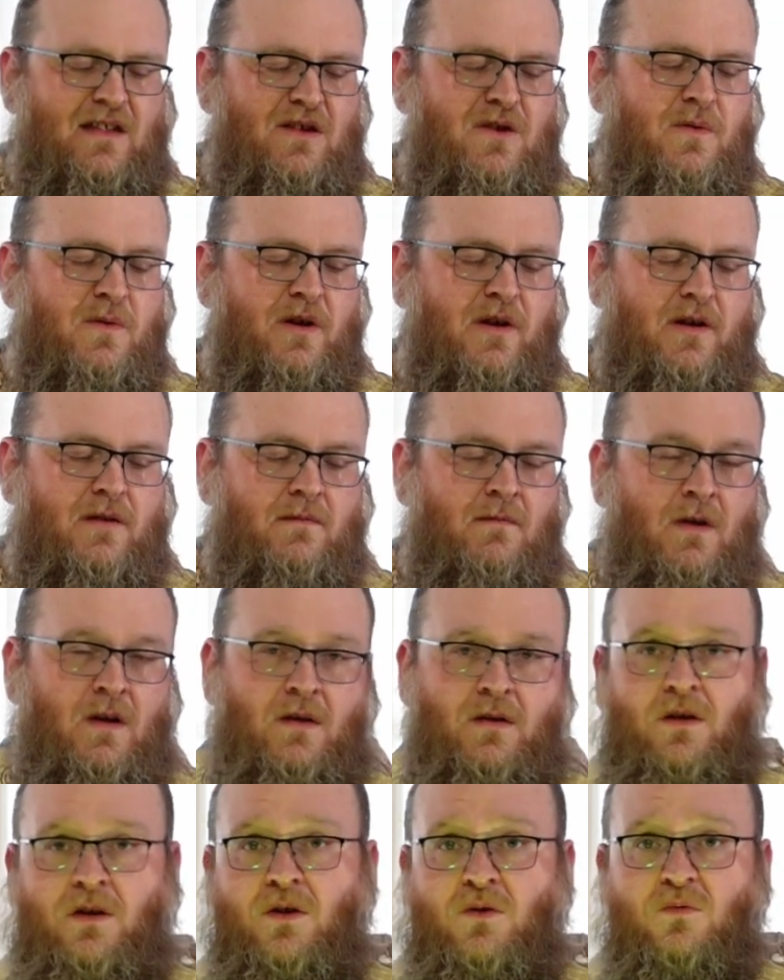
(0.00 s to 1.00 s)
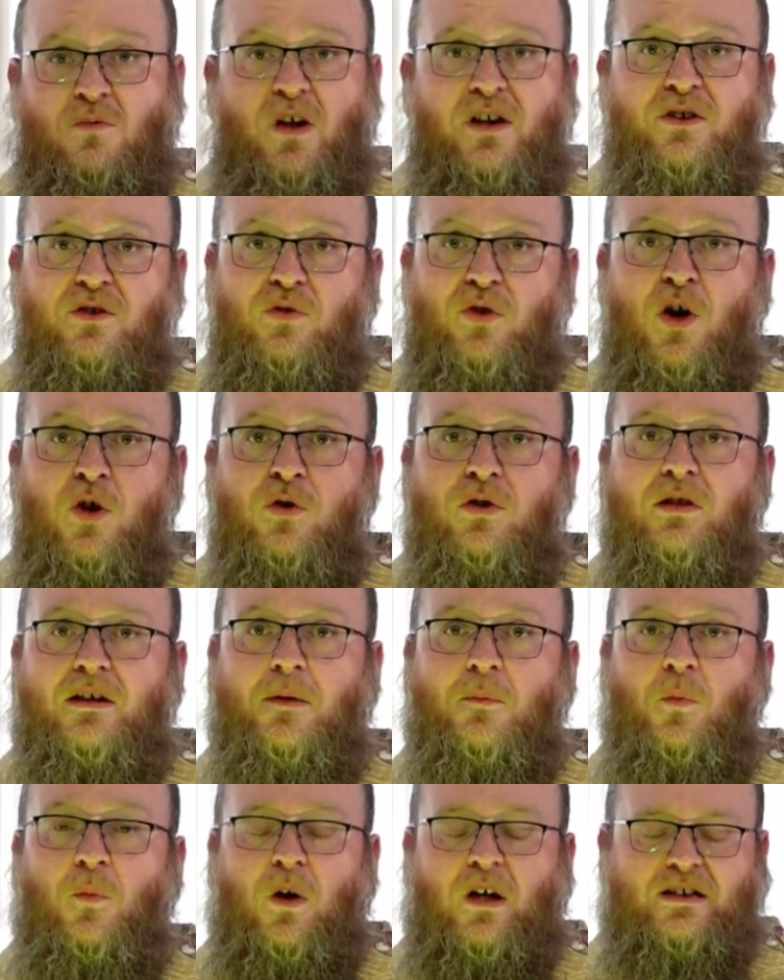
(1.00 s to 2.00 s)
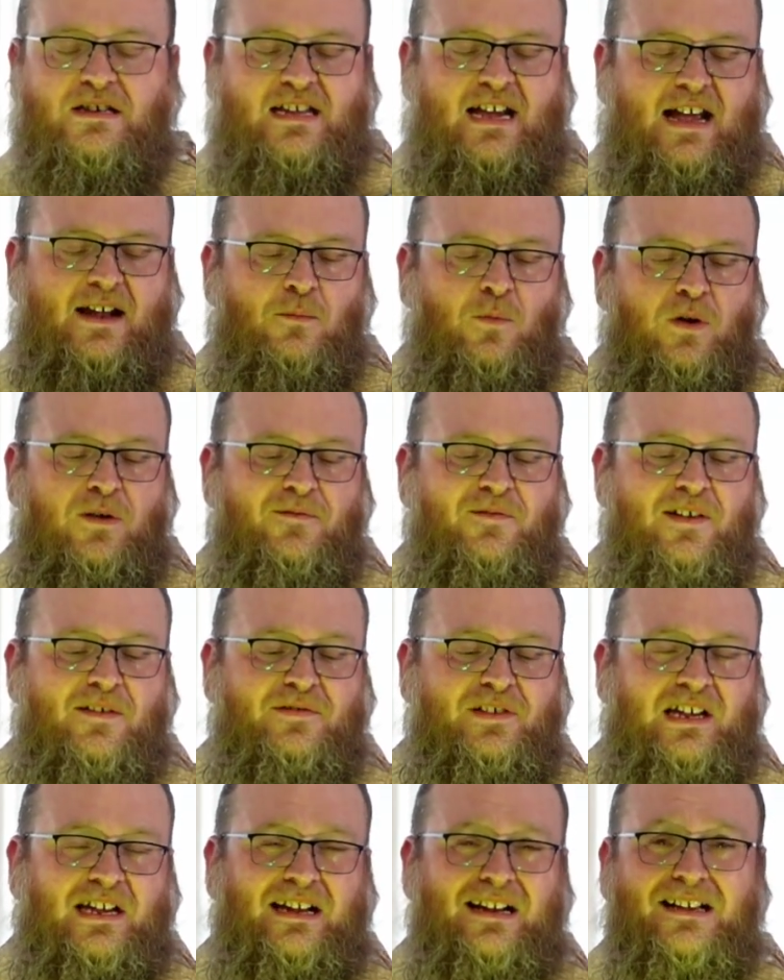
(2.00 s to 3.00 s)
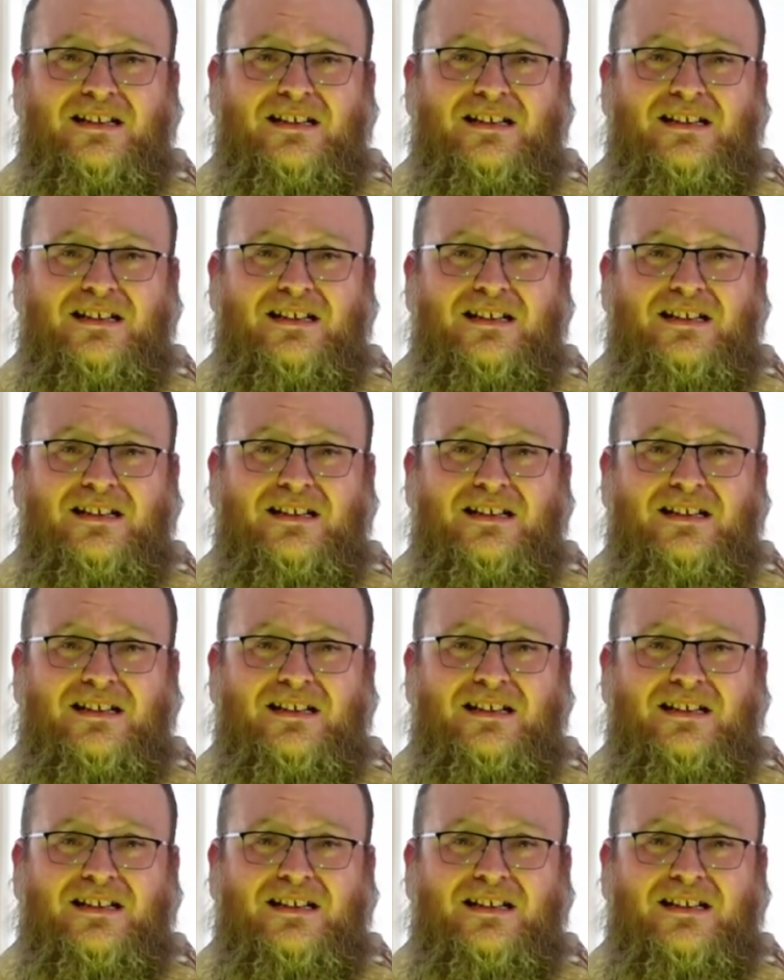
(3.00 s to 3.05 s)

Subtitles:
You could run your local at 110, 115.